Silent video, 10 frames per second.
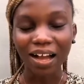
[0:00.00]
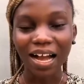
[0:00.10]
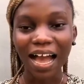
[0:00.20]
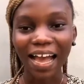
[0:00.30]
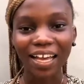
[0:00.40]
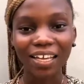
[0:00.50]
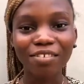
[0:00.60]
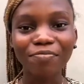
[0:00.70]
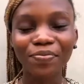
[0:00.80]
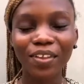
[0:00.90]
Hi,
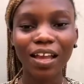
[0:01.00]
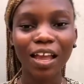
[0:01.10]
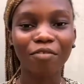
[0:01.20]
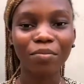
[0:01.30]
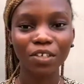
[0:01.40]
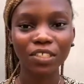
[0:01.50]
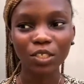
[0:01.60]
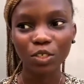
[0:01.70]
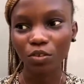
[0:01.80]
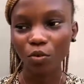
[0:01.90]

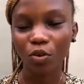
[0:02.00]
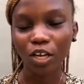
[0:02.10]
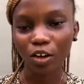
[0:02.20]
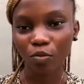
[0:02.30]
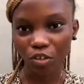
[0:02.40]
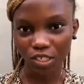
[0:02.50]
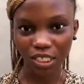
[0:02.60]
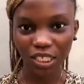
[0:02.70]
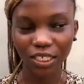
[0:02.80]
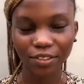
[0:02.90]
everybody. Welcome once
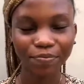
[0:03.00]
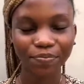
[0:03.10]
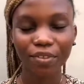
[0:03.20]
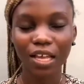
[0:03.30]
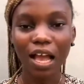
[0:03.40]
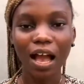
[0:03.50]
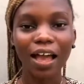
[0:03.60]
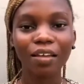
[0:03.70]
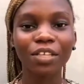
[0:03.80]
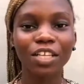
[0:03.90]
again.
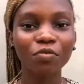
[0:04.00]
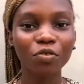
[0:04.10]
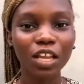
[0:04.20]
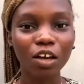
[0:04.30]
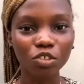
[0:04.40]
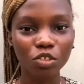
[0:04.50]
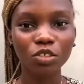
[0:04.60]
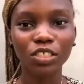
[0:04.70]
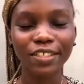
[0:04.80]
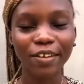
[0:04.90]
I believe we now know
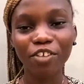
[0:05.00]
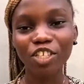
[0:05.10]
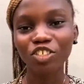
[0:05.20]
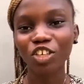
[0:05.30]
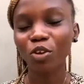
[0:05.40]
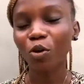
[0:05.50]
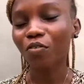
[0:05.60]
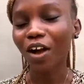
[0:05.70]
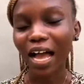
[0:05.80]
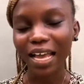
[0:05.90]
the definition of
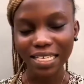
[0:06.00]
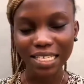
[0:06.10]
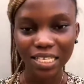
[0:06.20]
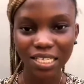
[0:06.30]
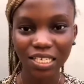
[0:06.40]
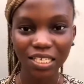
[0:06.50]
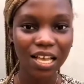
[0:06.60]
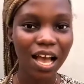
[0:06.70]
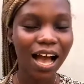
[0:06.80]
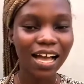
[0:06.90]
ICT
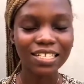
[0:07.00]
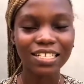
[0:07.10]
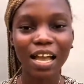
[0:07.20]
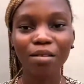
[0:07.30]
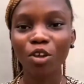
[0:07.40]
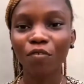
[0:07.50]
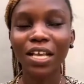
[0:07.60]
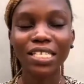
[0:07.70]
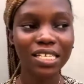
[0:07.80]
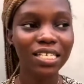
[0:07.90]
and the types of
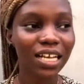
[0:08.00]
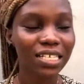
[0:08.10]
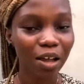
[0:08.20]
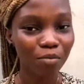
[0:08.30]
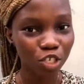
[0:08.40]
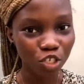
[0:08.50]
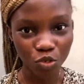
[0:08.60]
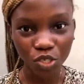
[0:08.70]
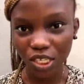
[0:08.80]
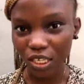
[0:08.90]
ICT that can be
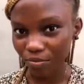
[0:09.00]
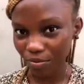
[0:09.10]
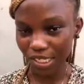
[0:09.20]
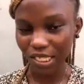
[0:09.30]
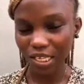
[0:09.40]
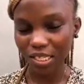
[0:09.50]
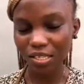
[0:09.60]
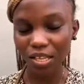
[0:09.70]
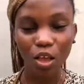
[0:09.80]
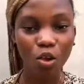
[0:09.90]
used in business.
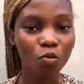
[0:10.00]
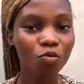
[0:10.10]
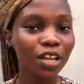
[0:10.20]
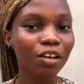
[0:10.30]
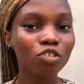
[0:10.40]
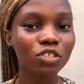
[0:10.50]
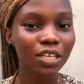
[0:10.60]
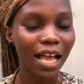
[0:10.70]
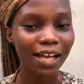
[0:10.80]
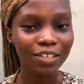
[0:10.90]
We now know the
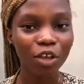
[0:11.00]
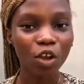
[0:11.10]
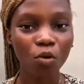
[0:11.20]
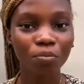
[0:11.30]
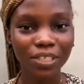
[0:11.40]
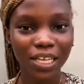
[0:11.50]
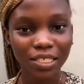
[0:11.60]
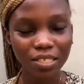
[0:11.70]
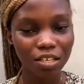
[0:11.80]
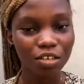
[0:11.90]
hardware
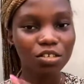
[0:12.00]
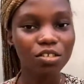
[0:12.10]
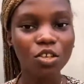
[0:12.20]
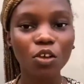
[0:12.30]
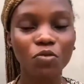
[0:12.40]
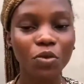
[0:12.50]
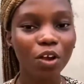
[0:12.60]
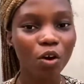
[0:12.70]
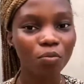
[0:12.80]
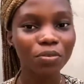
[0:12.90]
components, software
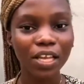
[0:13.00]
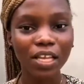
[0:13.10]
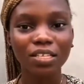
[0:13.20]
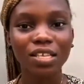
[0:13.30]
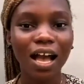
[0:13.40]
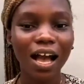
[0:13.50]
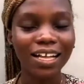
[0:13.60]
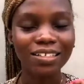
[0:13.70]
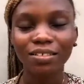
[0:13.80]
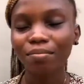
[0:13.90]
components,
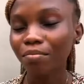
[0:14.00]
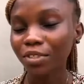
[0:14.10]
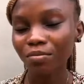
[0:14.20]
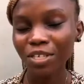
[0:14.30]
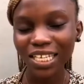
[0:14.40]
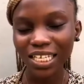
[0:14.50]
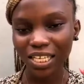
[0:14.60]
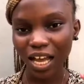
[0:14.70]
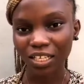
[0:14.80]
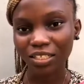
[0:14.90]
and meaning
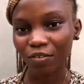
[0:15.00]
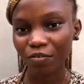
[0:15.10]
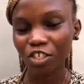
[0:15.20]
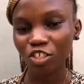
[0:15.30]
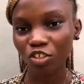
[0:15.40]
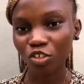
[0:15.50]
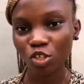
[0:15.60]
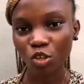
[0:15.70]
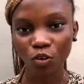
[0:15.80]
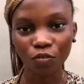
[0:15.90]
and definitions
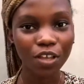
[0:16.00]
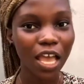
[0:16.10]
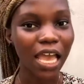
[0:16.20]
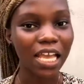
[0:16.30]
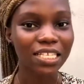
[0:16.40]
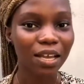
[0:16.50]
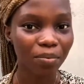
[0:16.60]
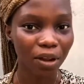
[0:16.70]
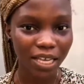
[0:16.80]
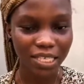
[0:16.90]
of
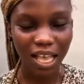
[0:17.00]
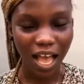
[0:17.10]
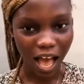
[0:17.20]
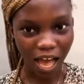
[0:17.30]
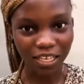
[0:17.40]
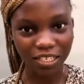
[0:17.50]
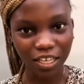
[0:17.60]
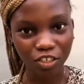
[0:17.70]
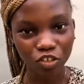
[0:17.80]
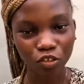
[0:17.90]
enterprise
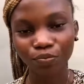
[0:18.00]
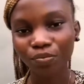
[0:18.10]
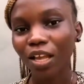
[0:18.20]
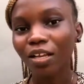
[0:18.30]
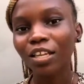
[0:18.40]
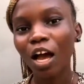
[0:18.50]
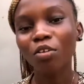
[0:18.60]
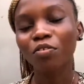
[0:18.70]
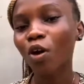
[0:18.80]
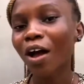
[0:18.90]
architecture. Now,
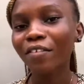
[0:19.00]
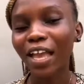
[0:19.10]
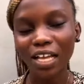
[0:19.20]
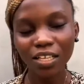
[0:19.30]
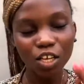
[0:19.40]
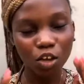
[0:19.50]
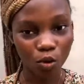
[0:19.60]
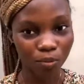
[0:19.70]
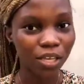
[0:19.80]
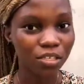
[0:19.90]
if you have any
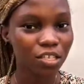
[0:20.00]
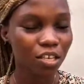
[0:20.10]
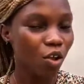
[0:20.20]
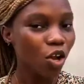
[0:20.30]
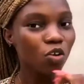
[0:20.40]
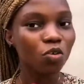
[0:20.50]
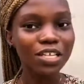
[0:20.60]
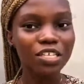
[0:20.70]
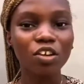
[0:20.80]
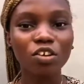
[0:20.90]
comments,
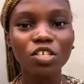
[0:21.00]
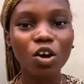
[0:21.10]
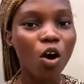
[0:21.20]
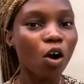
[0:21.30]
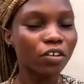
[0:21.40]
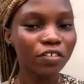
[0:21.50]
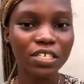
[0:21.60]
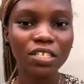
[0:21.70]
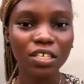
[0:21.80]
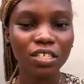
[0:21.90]
questions, or
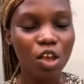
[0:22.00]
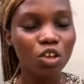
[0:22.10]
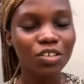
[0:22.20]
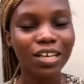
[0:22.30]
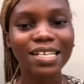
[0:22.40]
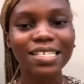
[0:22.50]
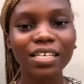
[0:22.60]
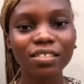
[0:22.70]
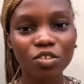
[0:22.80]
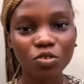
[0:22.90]
critiques, you can
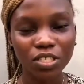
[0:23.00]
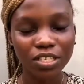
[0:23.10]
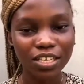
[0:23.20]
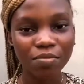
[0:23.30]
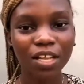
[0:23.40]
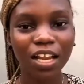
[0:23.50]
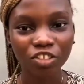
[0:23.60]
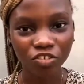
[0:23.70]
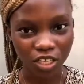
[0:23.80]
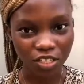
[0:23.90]
send it to the email
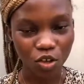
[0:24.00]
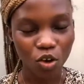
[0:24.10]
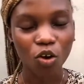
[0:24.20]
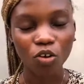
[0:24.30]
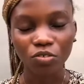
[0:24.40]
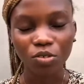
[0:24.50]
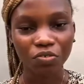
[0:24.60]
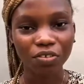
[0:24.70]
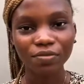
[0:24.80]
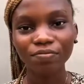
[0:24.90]
address on the
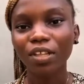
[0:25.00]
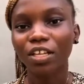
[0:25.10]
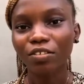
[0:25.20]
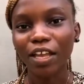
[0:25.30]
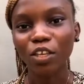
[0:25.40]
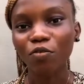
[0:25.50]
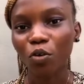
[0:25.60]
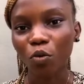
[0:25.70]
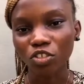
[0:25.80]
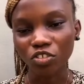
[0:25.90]
screen. Thank you for
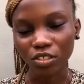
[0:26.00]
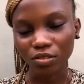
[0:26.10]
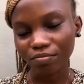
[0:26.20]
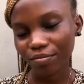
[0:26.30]
watching.